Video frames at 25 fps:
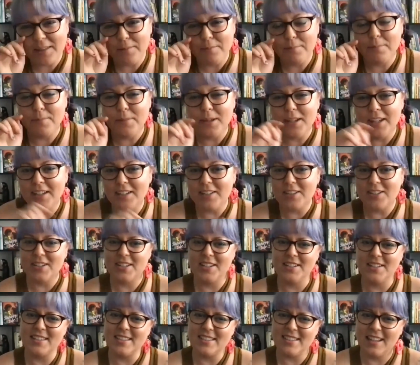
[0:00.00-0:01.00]
the beach
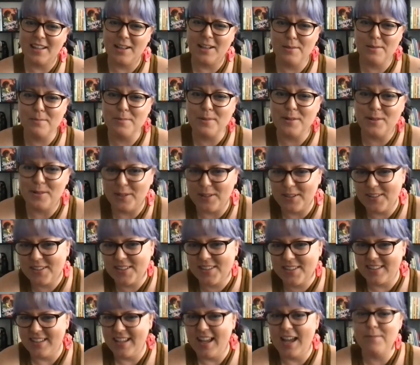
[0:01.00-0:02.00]
to sell
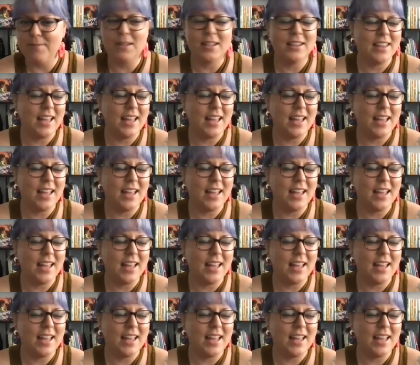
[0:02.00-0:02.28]
books. I mean,